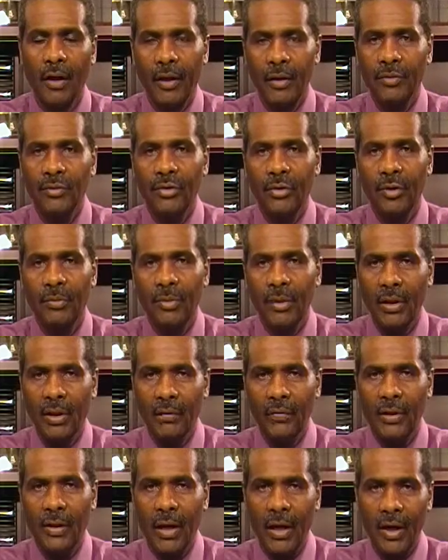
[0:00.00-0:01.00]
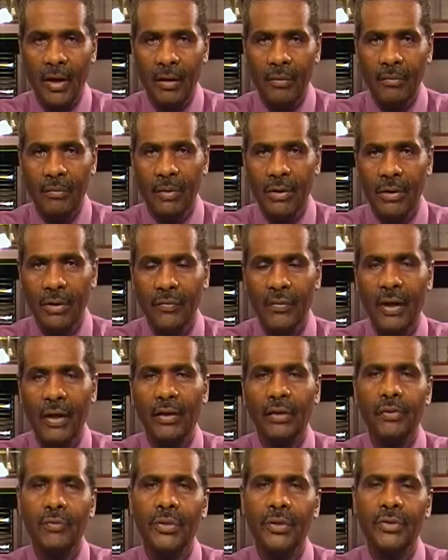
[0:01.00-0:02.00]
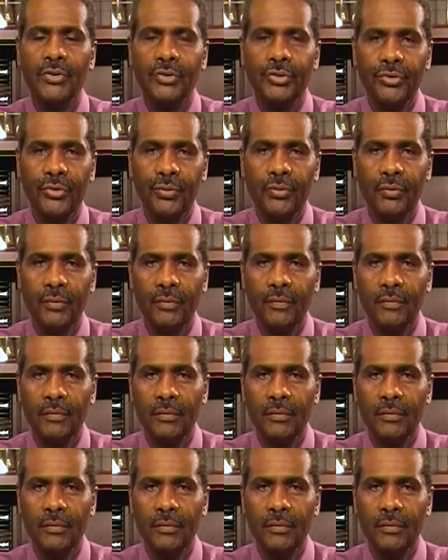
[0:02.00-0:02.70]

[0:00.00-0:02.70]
And truly, beloved, I believe that to be true.